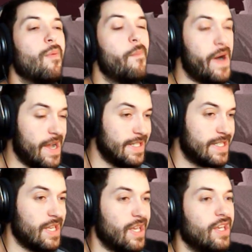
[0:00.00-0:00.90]

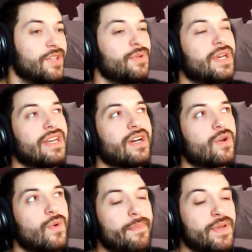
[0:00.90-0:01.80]
But you can
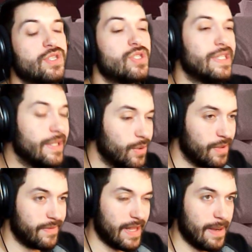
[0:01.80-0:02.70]
equip 2
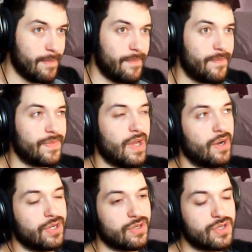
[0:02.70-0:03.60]
of them
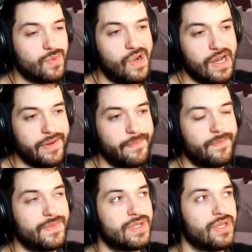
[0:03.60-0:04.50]
on your squad.
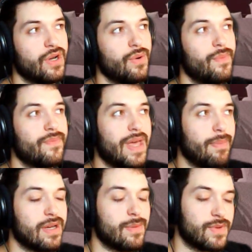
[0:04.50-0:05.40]
So that
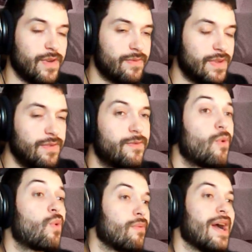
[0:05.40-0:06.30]
becomes
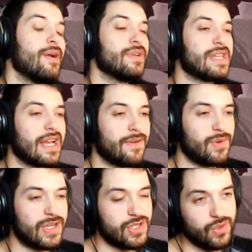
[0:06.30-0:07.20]
54 rider attack if
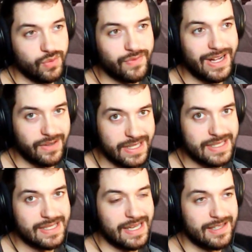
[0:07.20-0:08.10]
you had 2
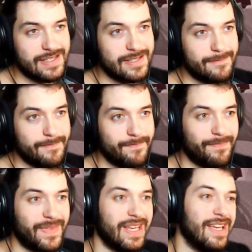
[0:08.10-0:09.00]
Falcon sets.
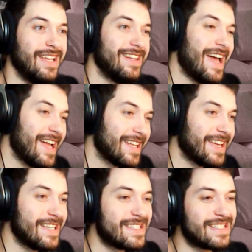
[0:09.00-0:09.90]
In that
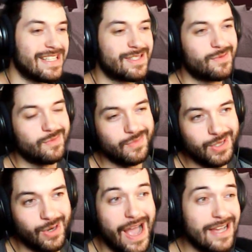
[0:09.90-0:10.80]
case, it's,
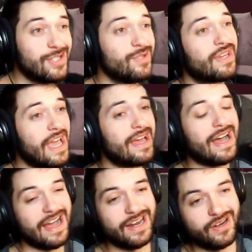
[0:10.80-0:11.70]
as you get
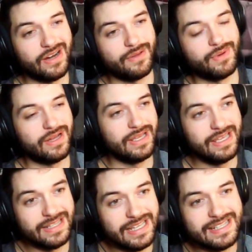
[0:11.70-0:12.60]
higher,
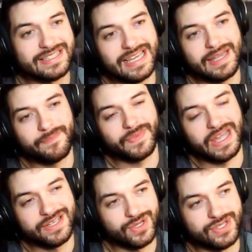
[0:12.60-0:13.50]
in this game,
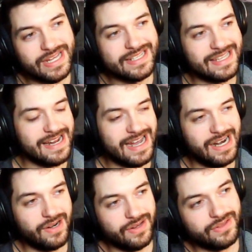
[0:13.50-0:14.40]
as your stats get
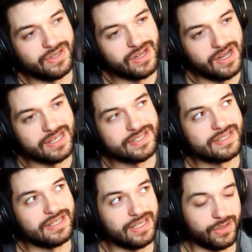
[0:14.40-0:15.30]
higher, the
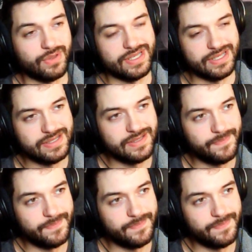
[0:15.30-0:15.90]
cost increases.